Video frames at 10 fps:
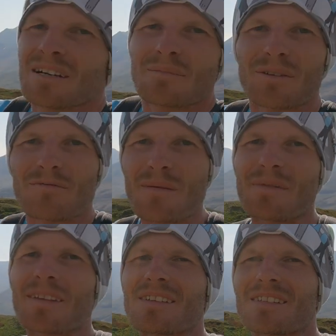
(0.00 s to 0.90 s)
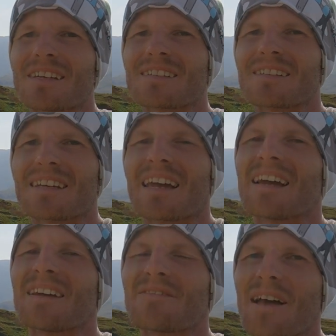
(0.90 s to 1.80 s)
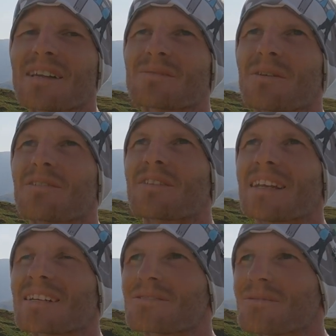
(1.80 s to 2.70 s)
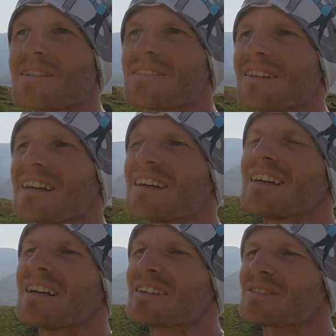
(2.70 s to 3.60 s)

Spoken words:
But remember, this is the first one of the next region.